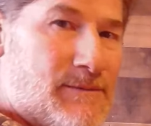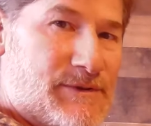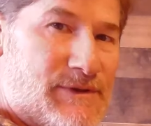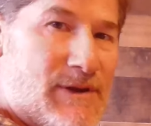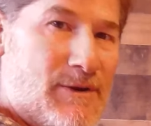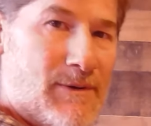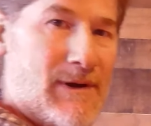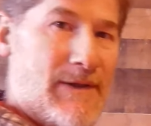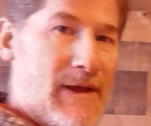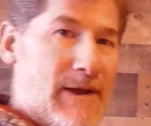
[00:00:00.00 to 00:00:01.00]
We'll see you
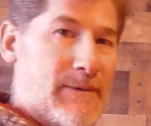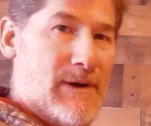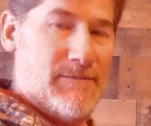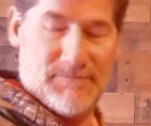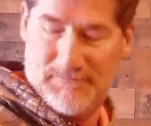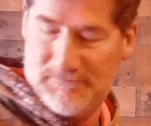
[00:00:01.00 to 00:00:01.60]
on the high ground.